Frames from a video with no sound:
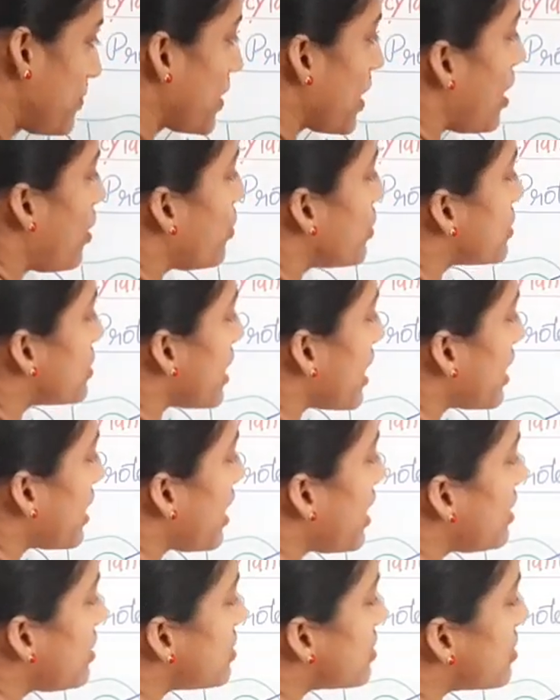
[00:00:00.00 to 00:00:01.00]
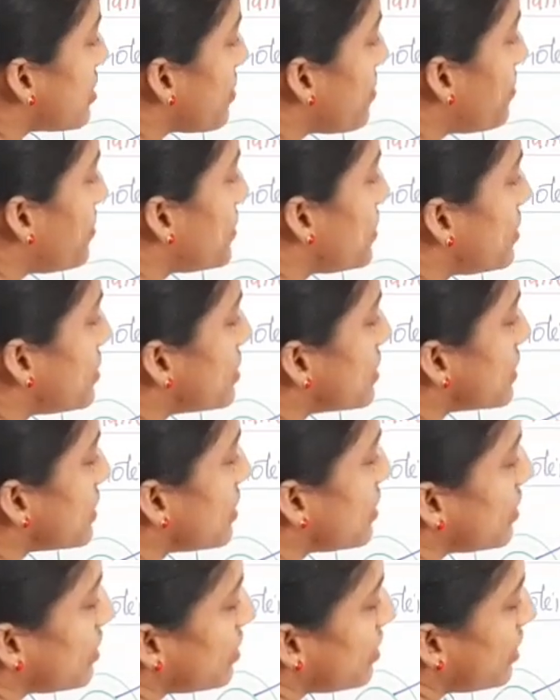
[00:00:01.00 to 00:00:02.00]
Our second step is
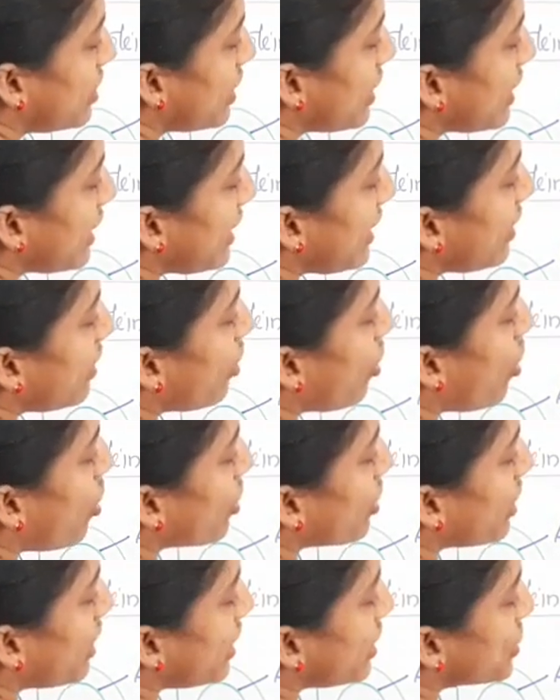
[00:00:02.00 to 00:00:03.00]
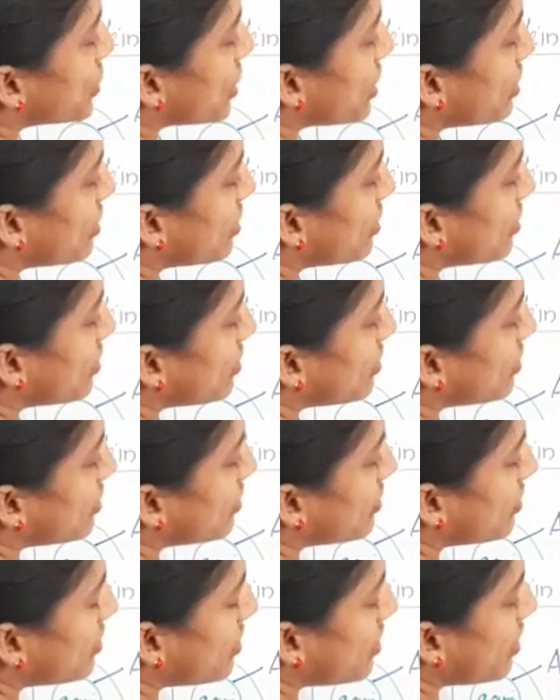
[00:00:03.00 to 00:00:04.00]
elongation.
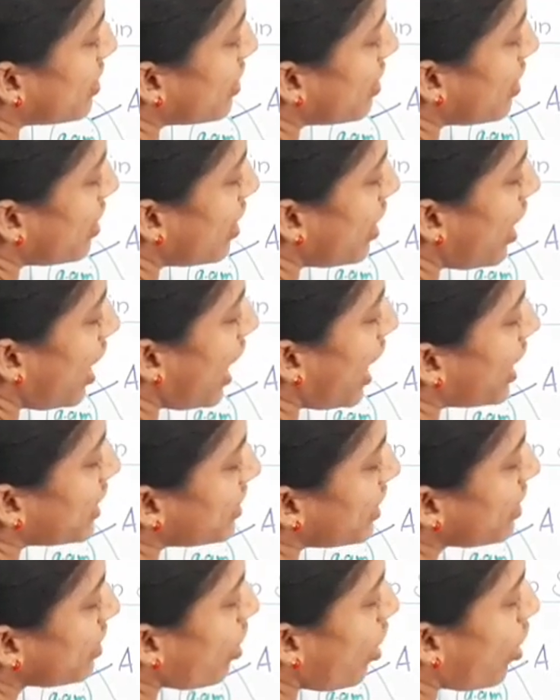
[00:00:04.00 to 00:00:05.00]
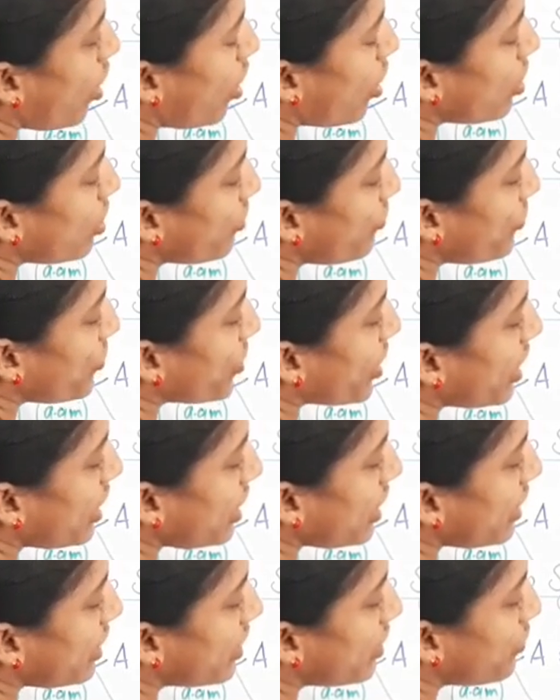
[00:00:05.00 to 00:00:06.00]
I think all of you are
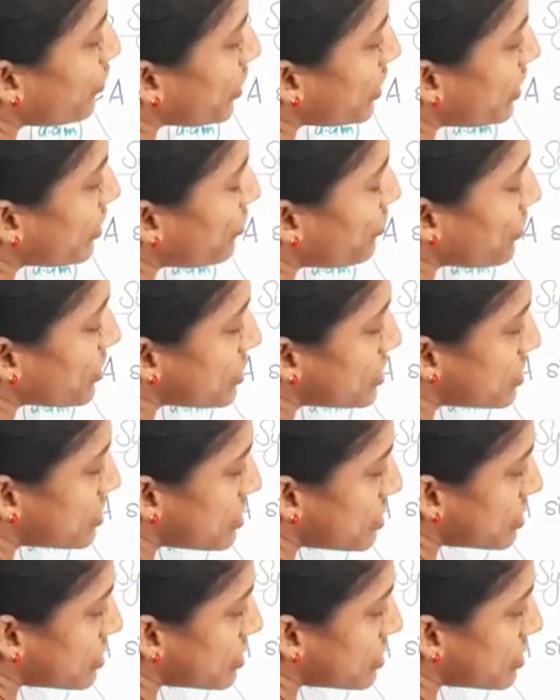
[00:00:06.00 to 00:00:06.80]
clear with the first